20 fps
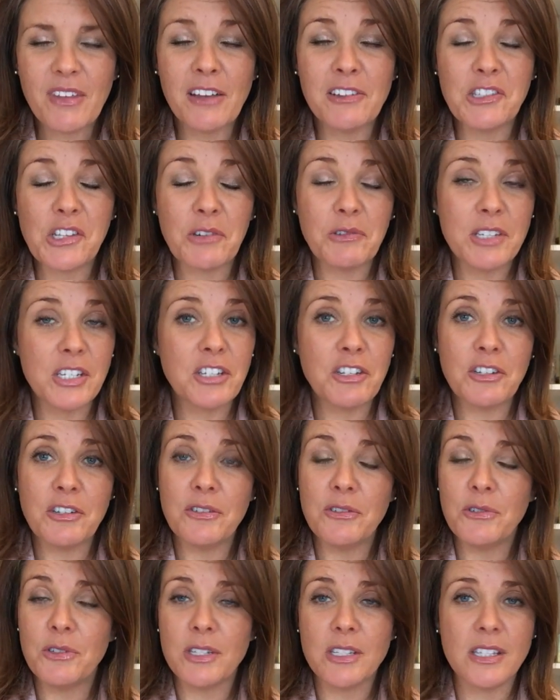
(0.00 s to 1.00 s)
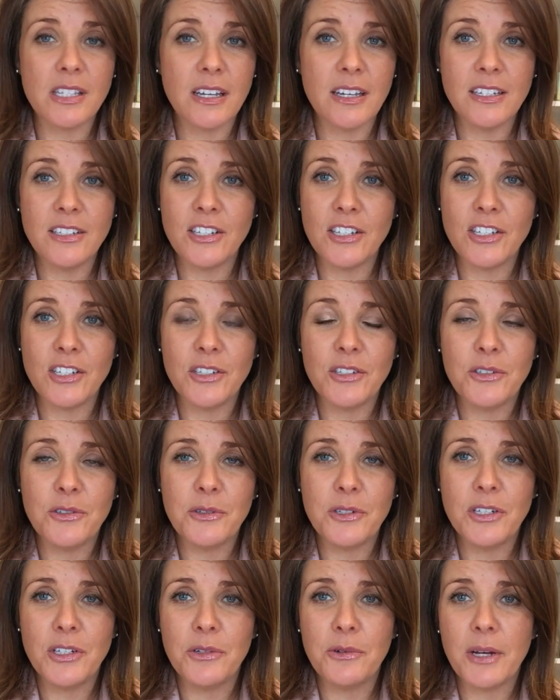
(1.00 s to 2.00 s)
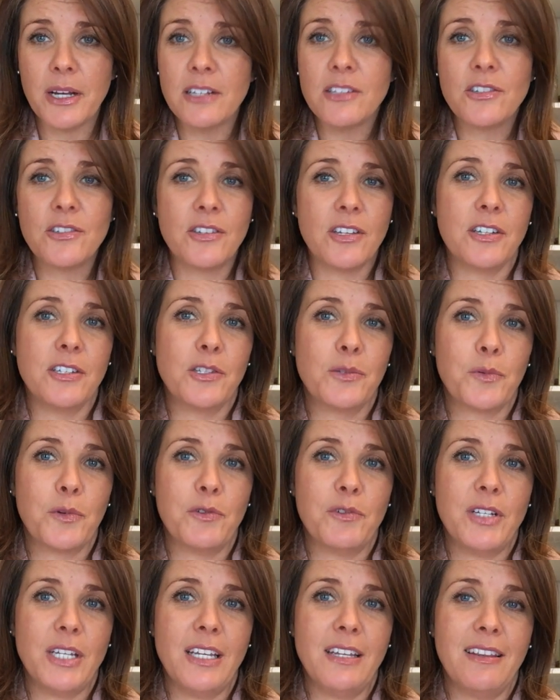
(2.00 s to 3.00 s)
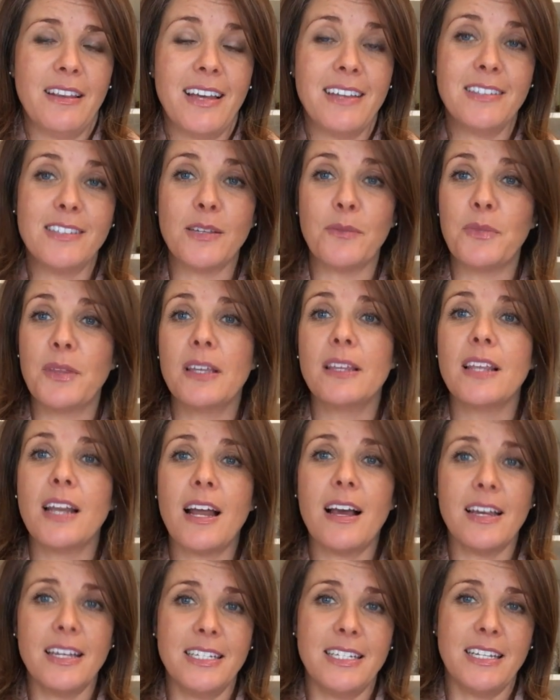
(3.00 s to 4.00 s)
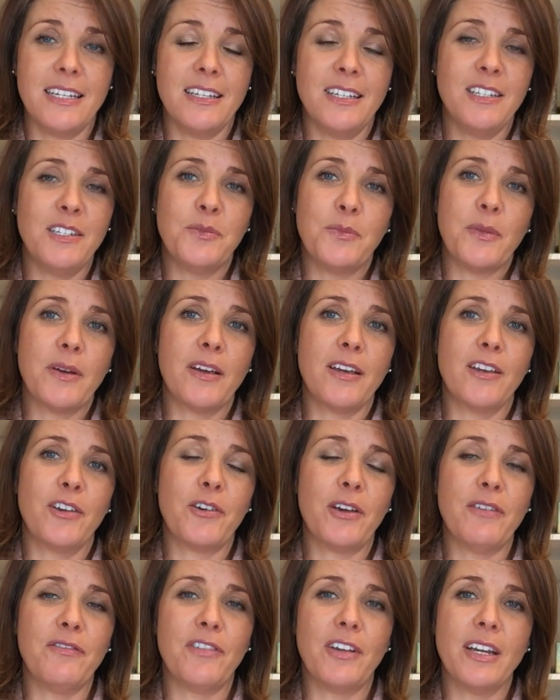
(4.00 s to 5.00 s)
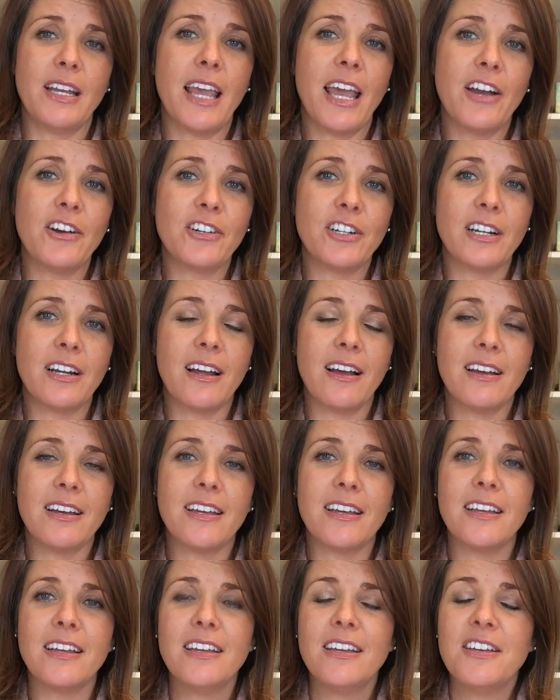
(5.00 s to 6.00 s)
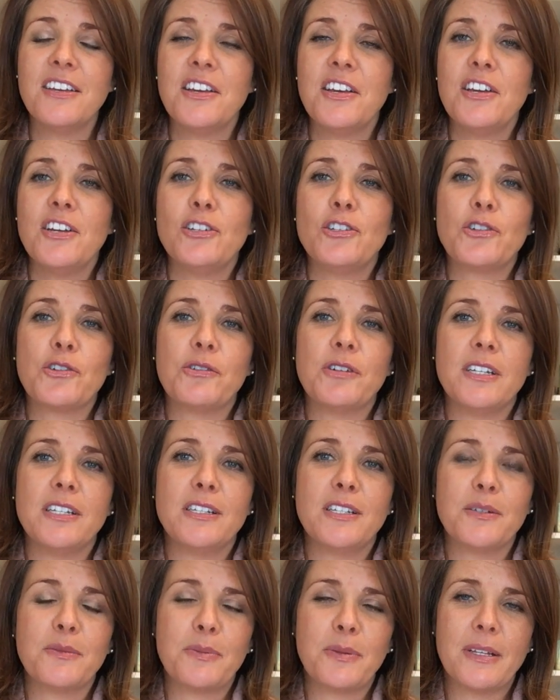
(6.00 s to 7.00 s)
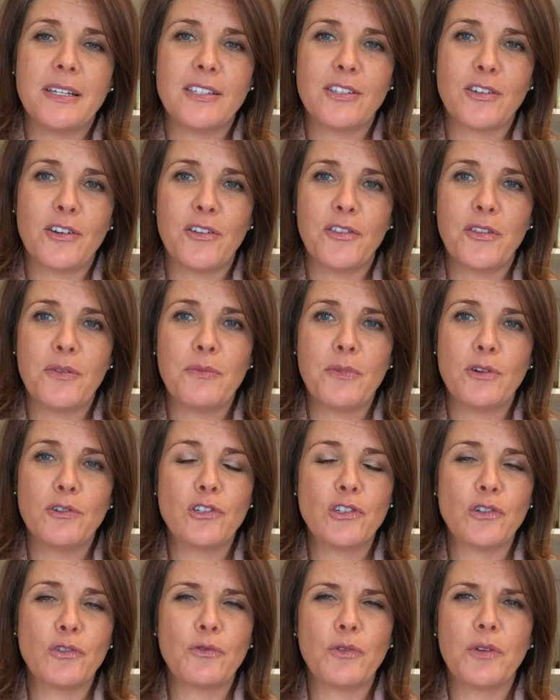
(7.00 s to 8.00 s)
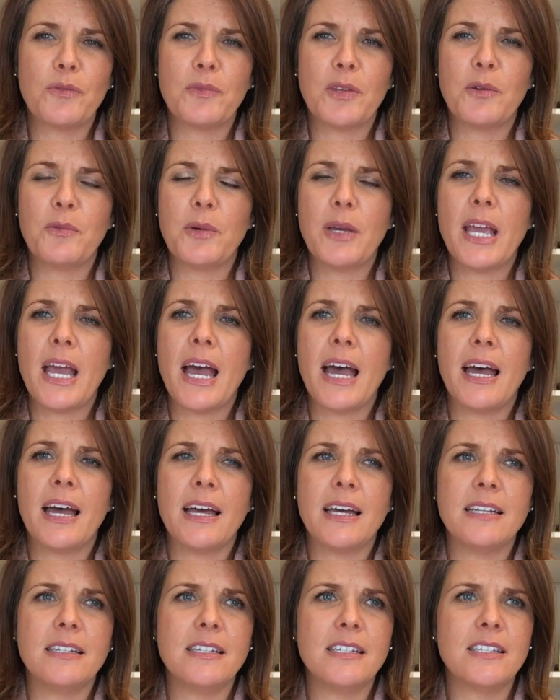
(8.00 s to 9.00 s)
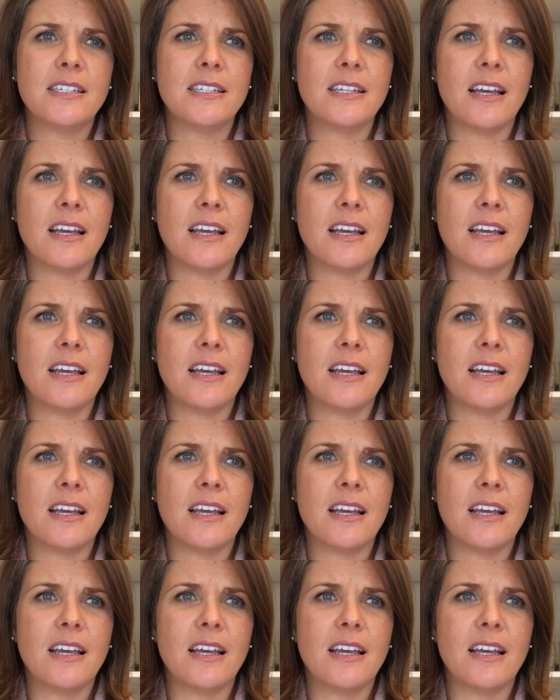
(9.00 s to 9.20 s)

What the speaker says: So did you decide to do a new exercise routine? That's something that I did. My great friend Karen and I joined a place called the Motion Room that we had